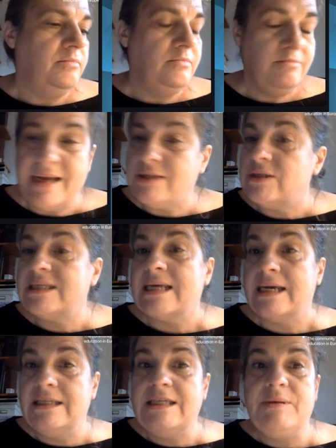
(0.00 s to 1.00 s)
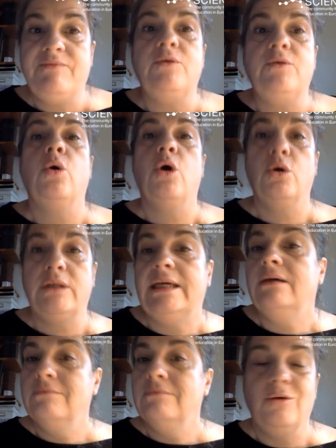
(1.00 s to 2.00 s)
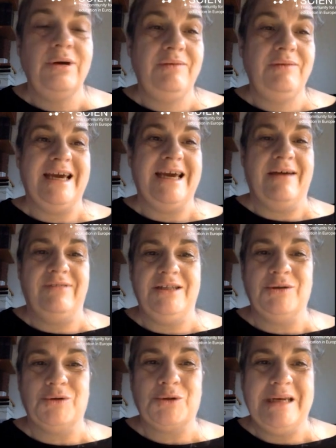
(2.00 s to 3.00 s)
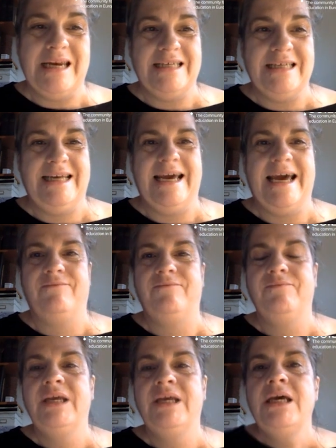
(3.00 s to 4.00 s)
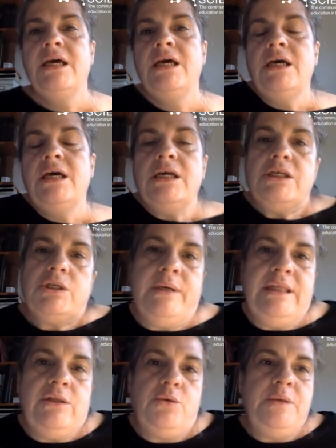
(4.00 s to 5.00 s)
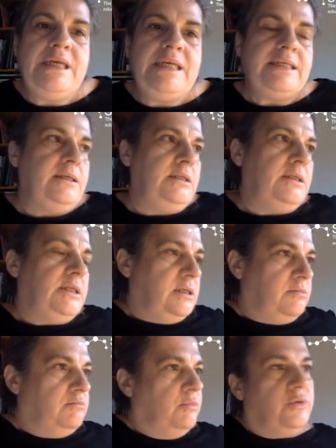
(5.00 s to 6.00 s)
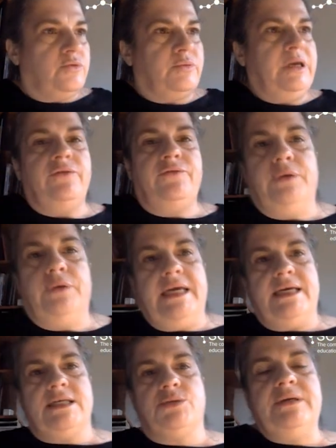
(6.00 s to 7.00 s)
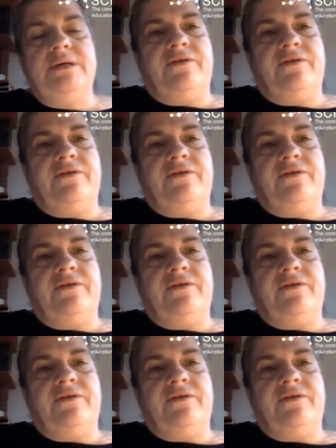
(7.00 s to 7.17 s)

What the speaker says: met a scientist before, or if they have, they don't realize they have. So in the recent 3 or 4 years, we